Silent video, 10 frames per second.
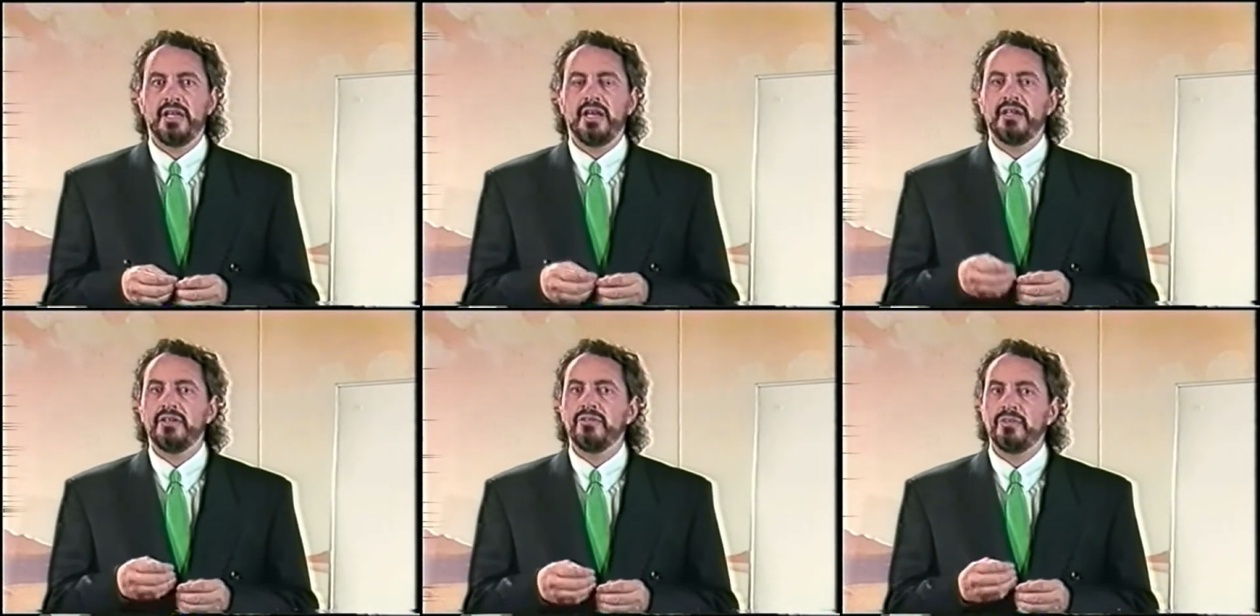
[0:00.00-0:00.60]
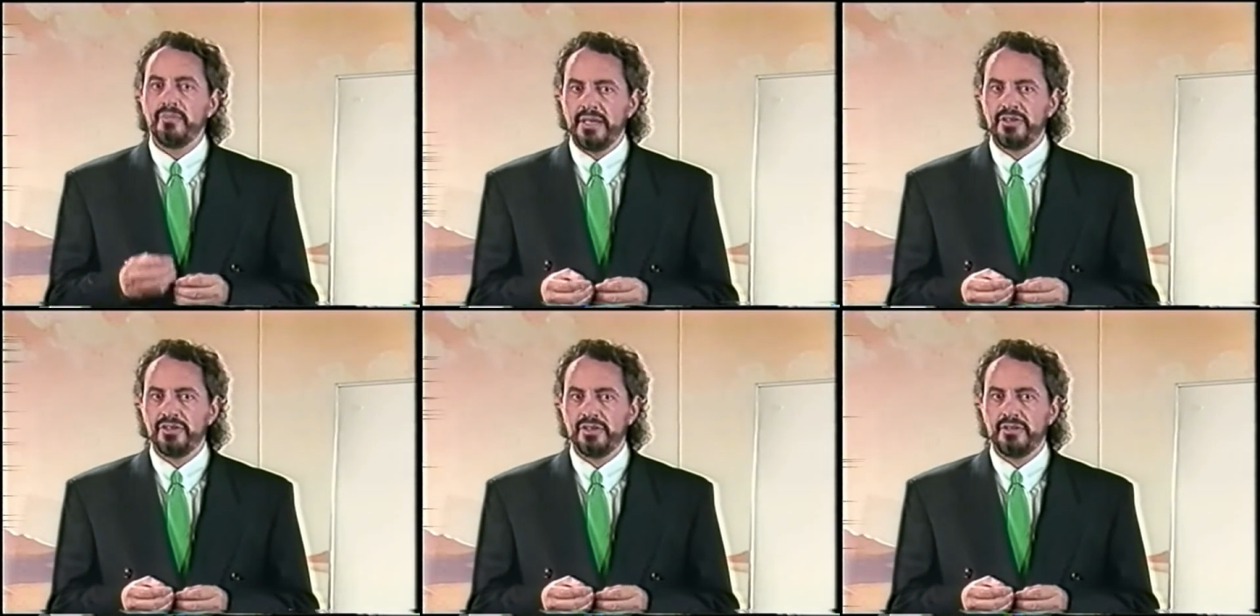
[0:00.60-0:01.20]
and
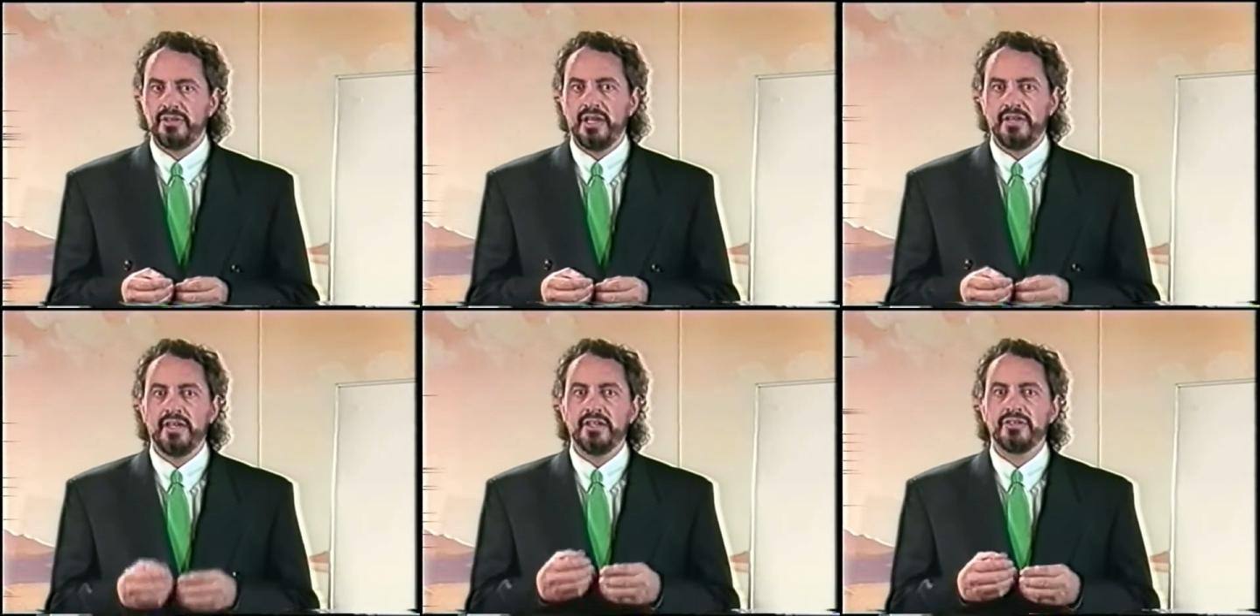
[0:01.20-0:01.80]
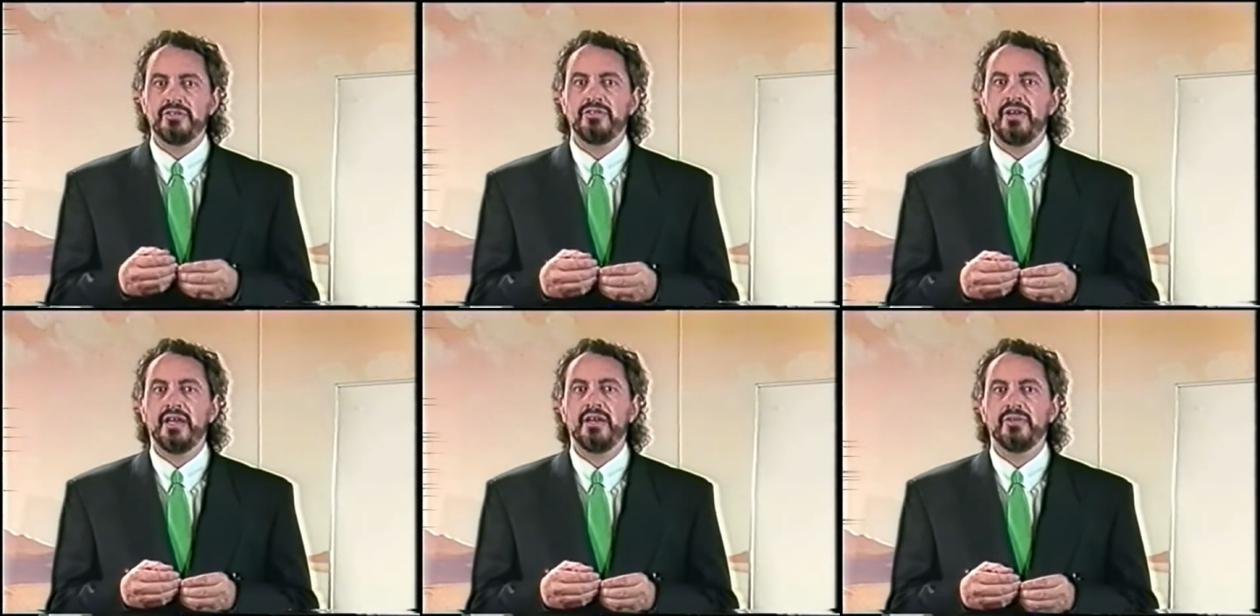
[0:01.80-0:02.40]
information that is
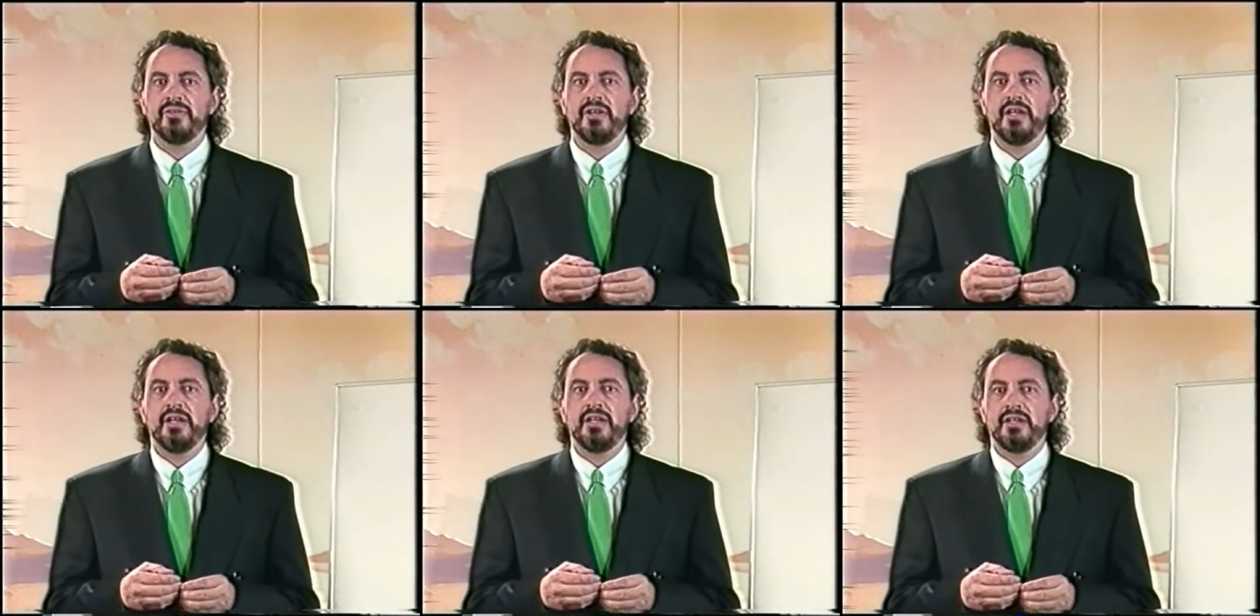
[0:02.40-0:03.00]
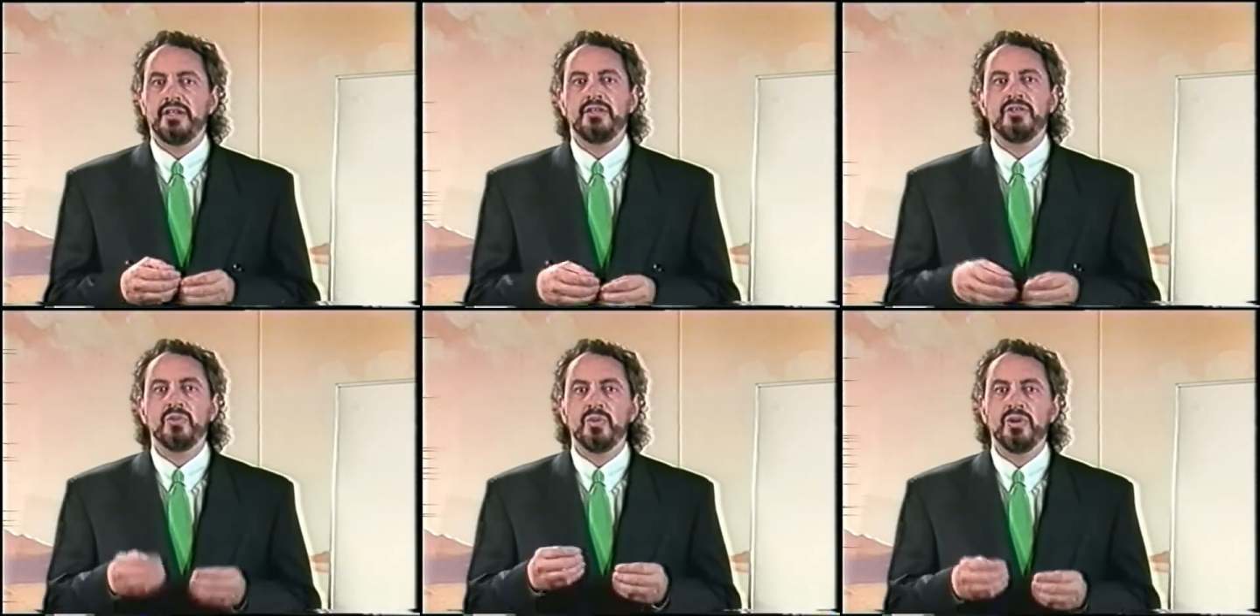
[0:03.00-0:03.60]
found in
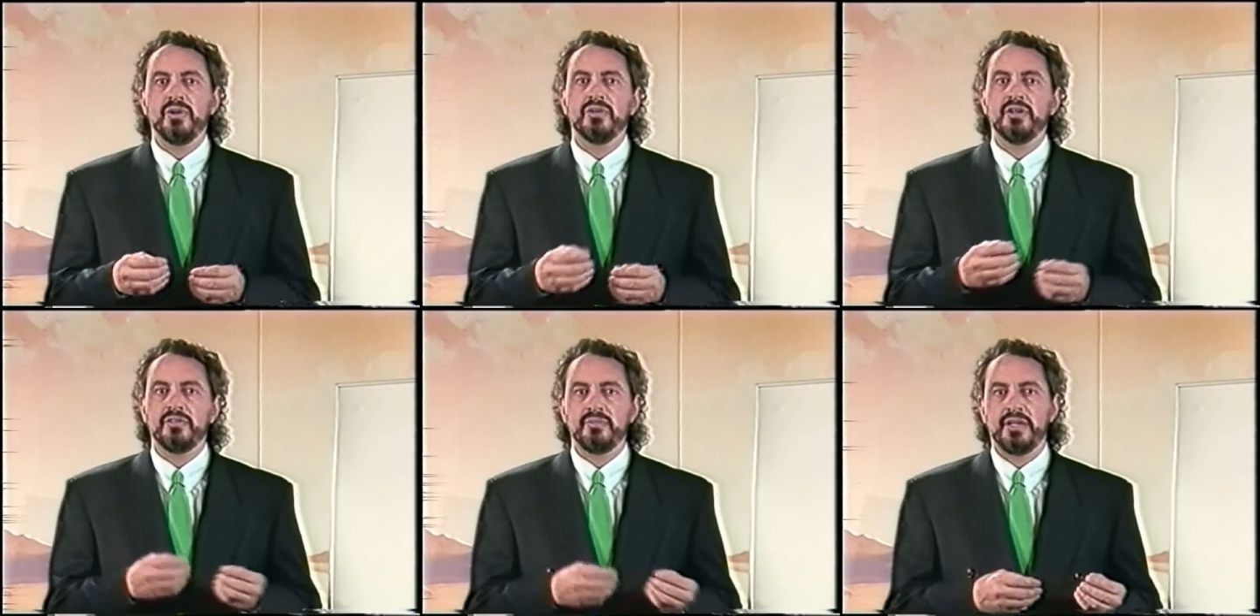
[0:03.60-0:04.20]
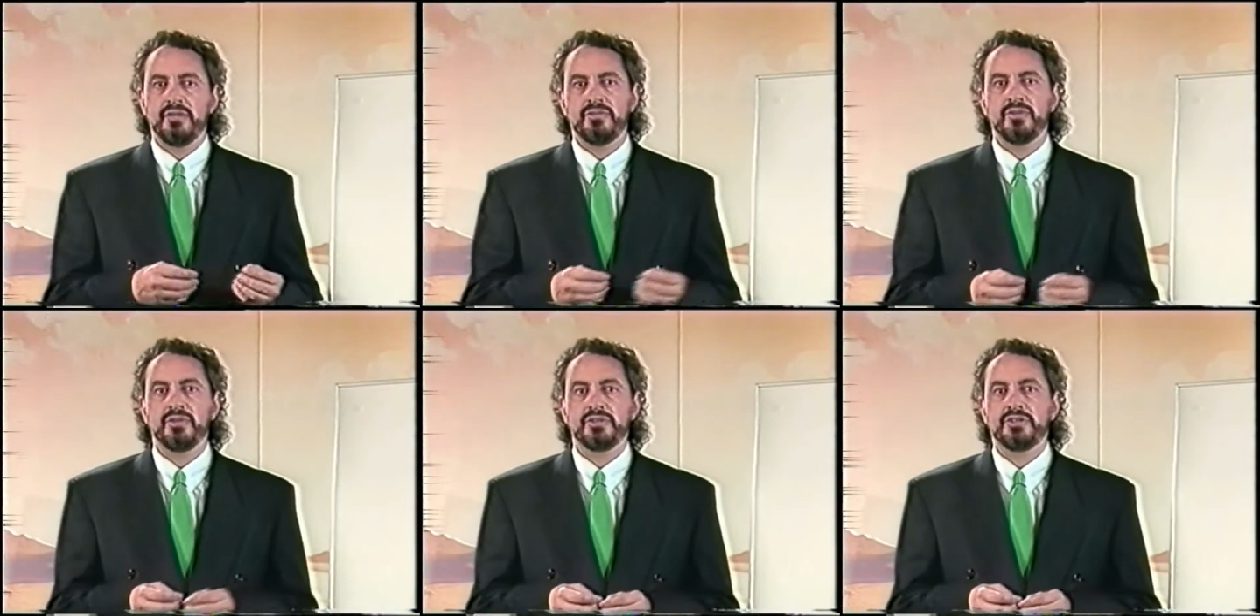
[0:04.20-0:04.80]
the world of
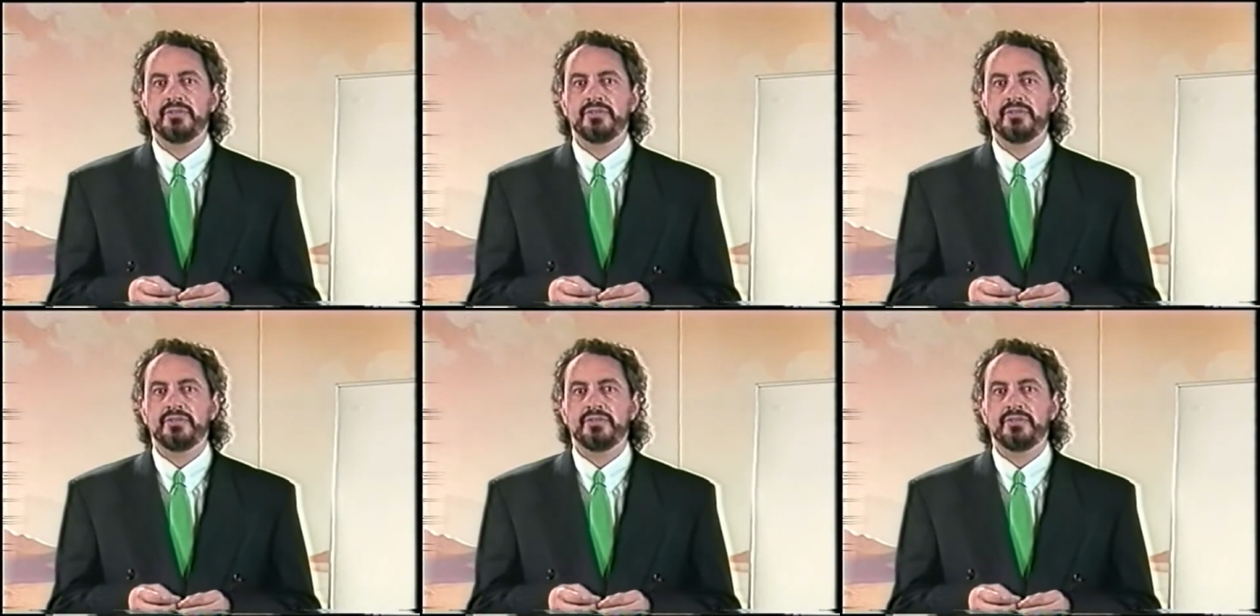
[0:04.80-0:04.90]
metaphors.